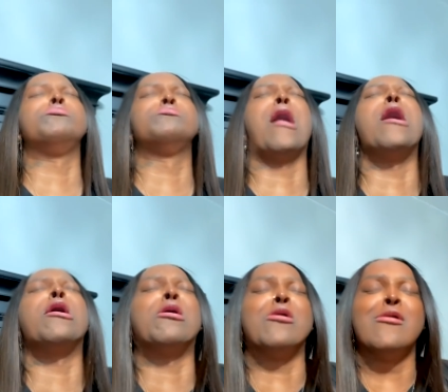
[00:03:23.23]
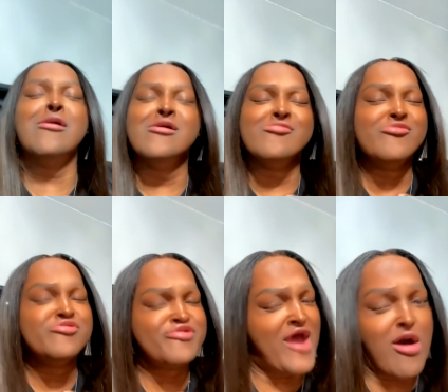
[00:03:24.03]
Girl!
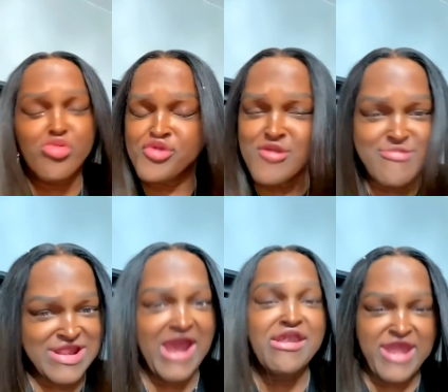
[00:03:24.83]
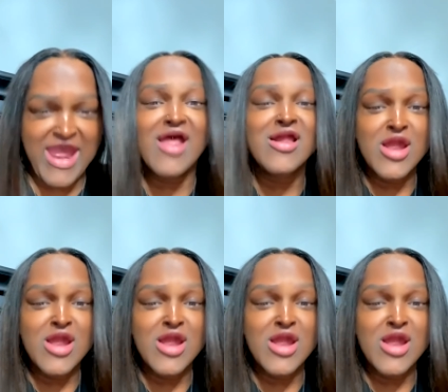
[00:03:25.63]
Talk to me like that.